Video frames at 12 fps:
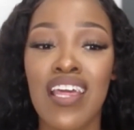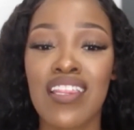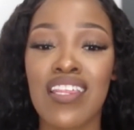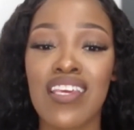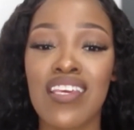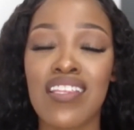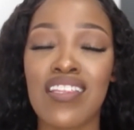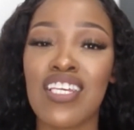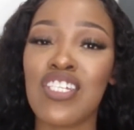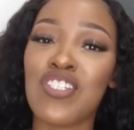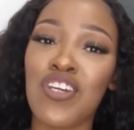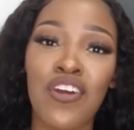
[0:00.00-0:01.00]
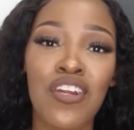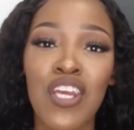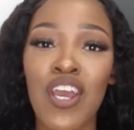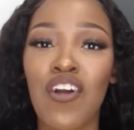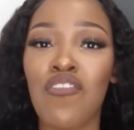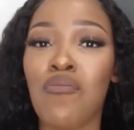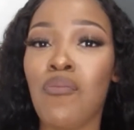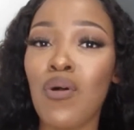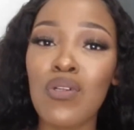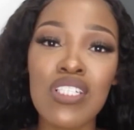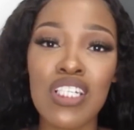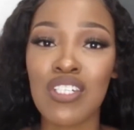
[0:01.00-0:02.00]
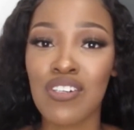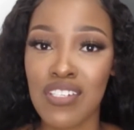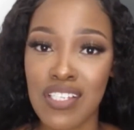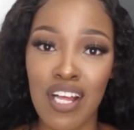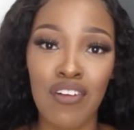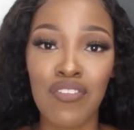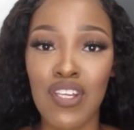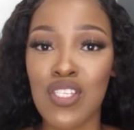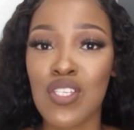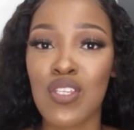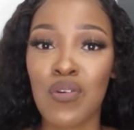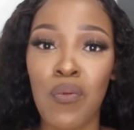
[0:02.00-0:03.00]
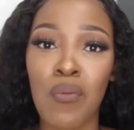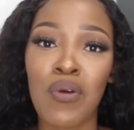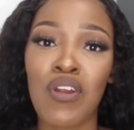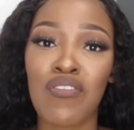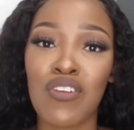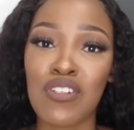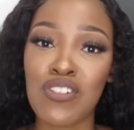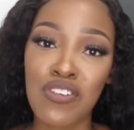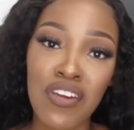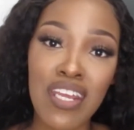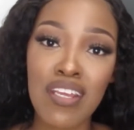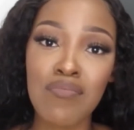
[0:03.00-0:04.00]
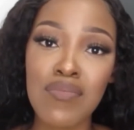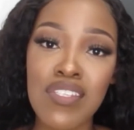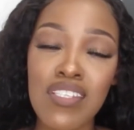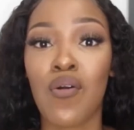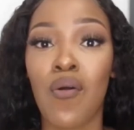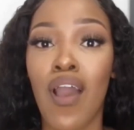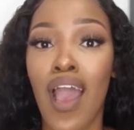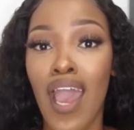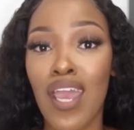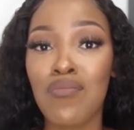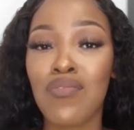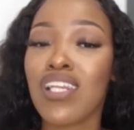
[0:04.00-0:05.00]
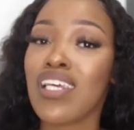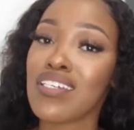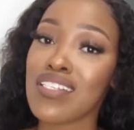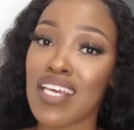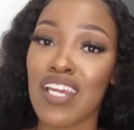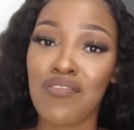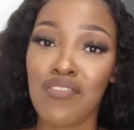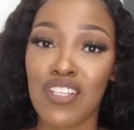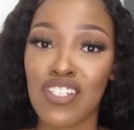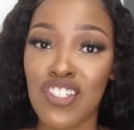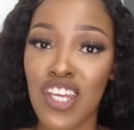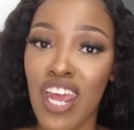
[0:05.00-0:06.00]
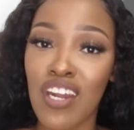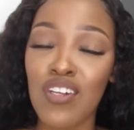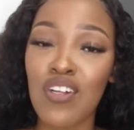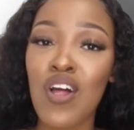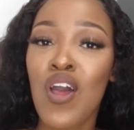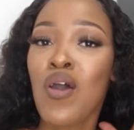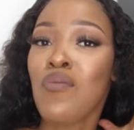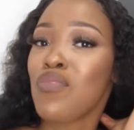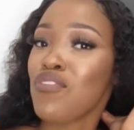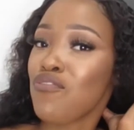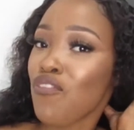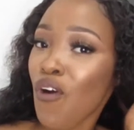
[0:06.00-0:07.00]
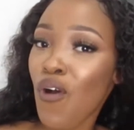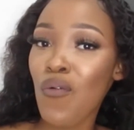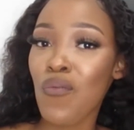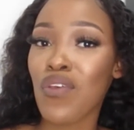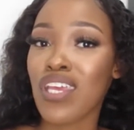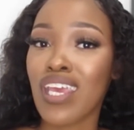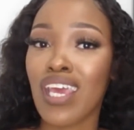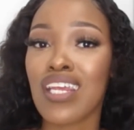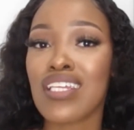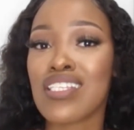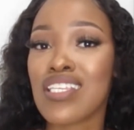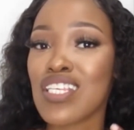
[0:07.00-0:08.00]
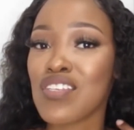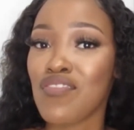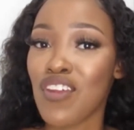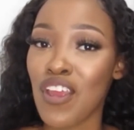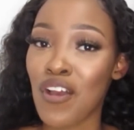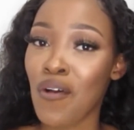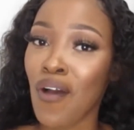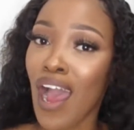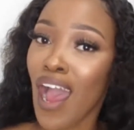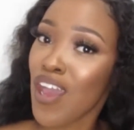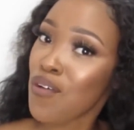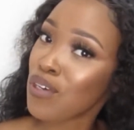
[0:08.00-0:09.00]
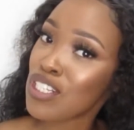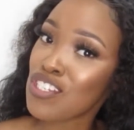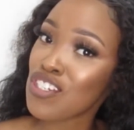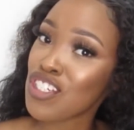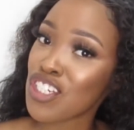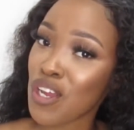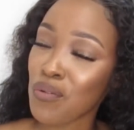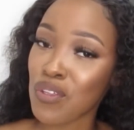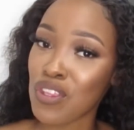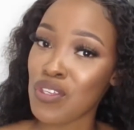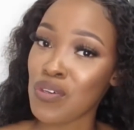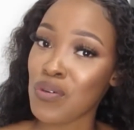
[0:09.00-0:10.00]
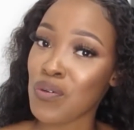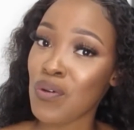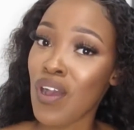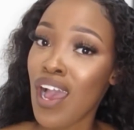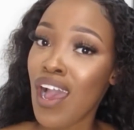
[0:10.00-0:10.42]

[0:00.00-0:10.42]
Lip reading: the journey of molding yourself into the woman of your dreams. So I am really excited for this channel. Before we get into this video, I want to share with you